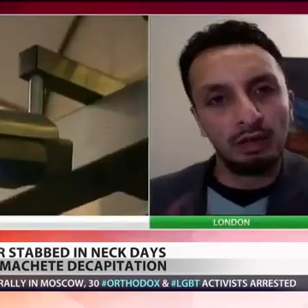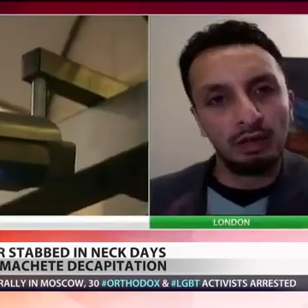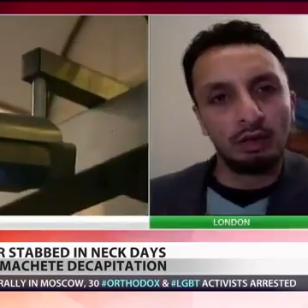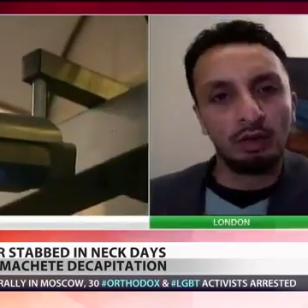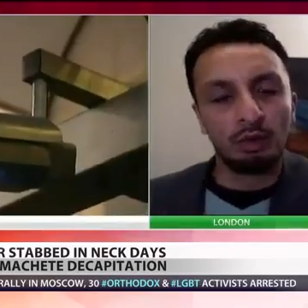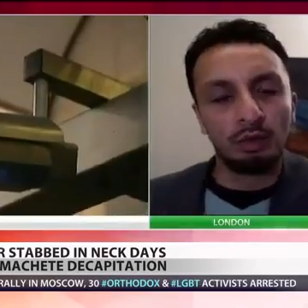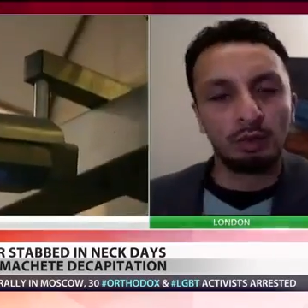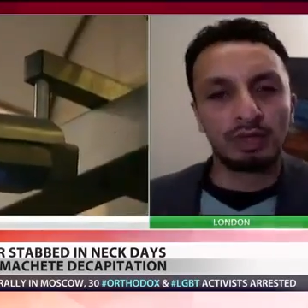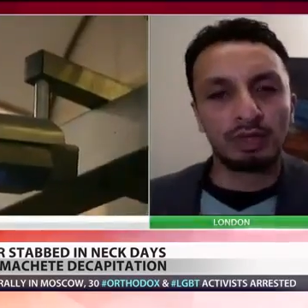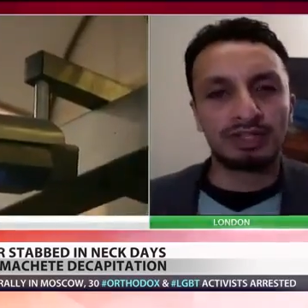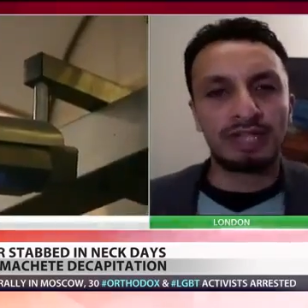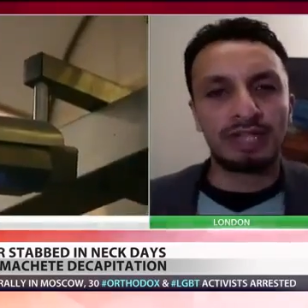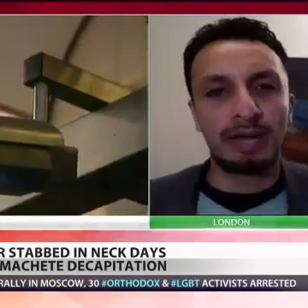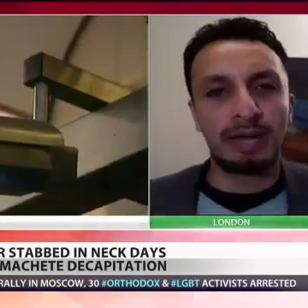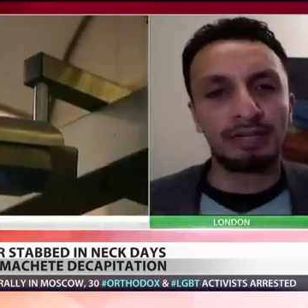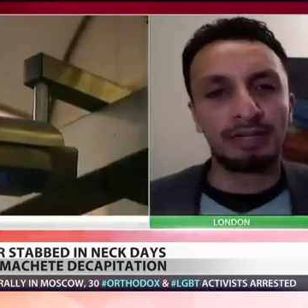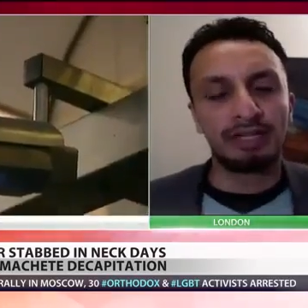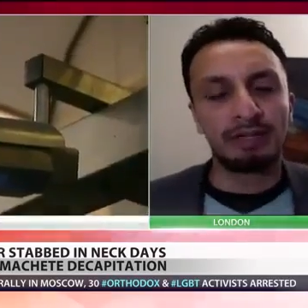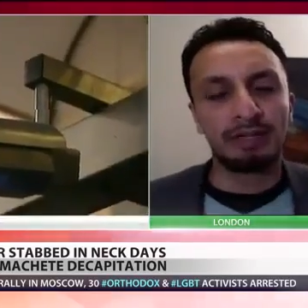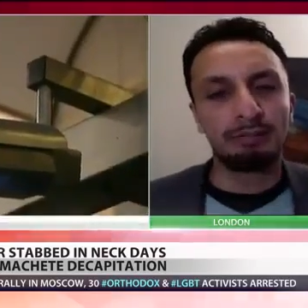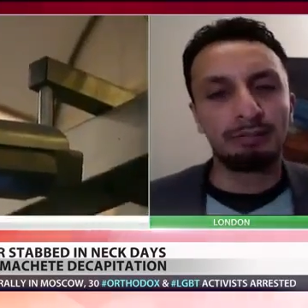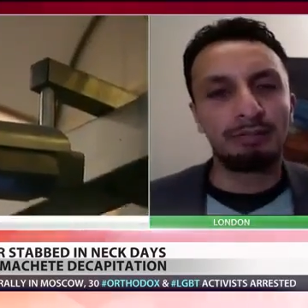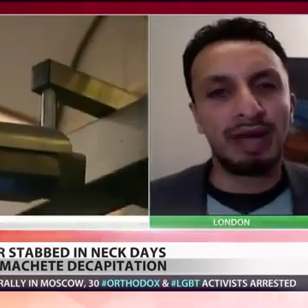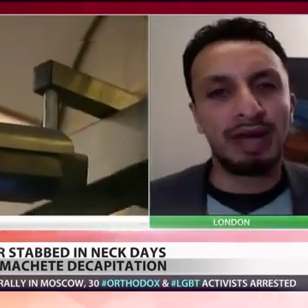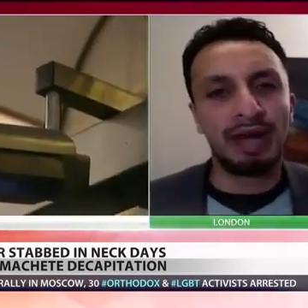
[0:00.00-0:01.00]
or what's
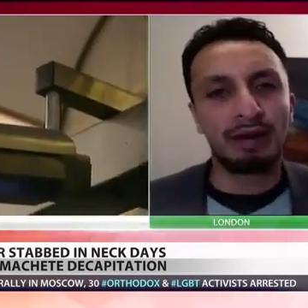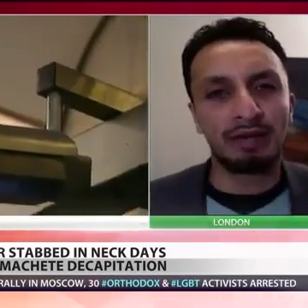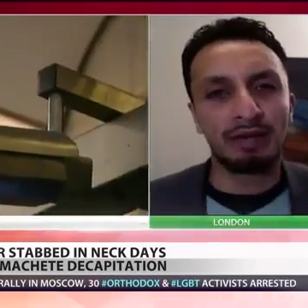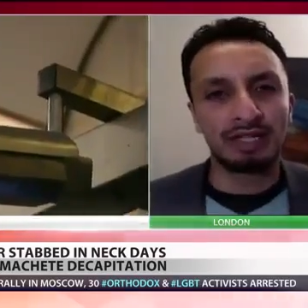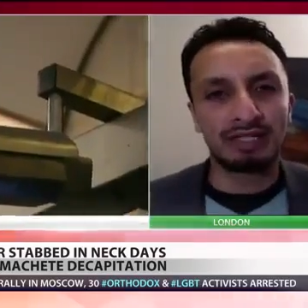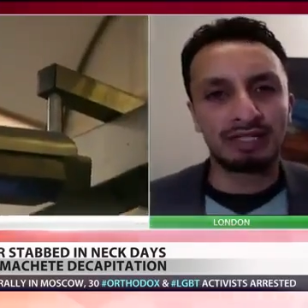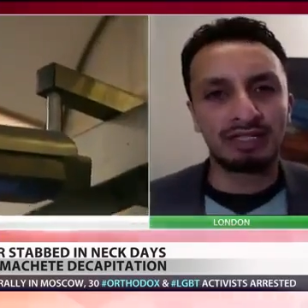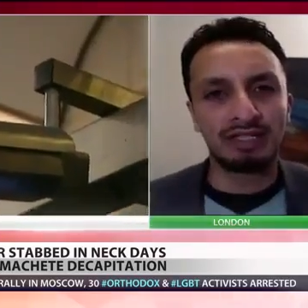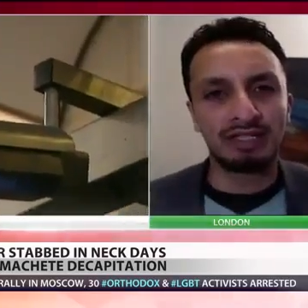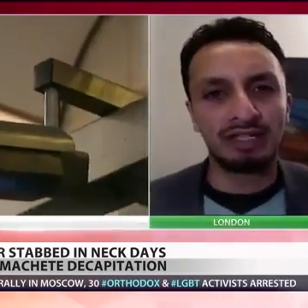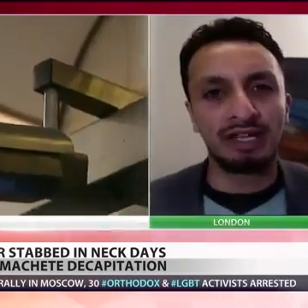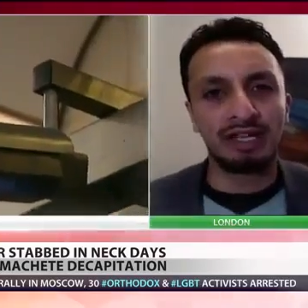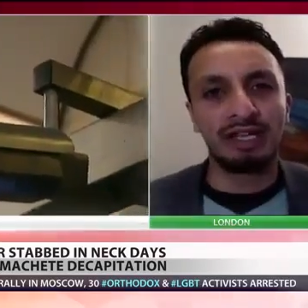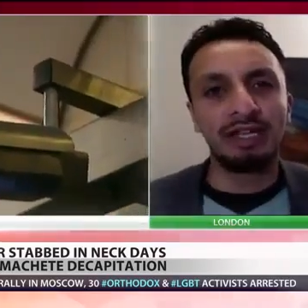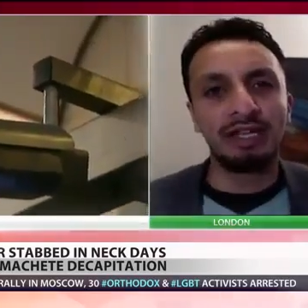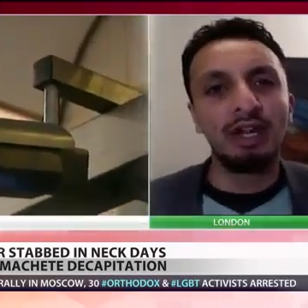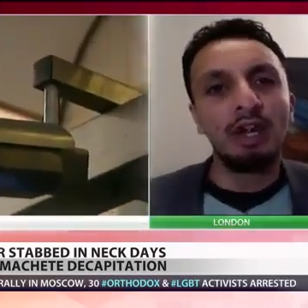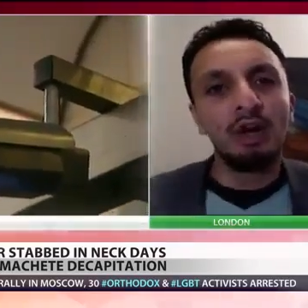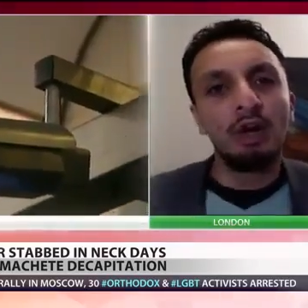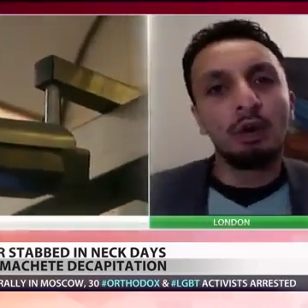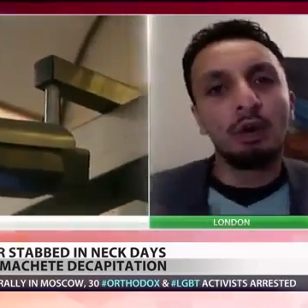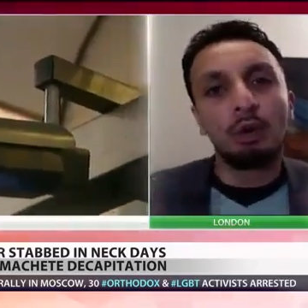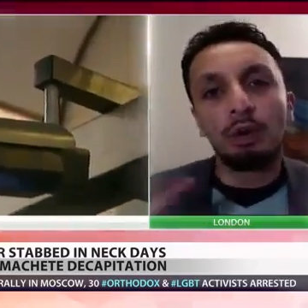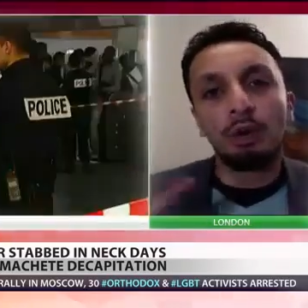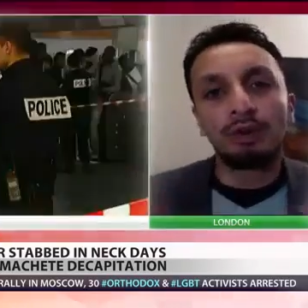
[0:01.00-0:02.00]
happening in Paris today,
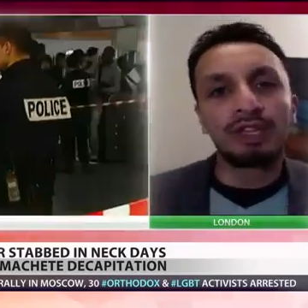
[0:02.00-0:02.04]
or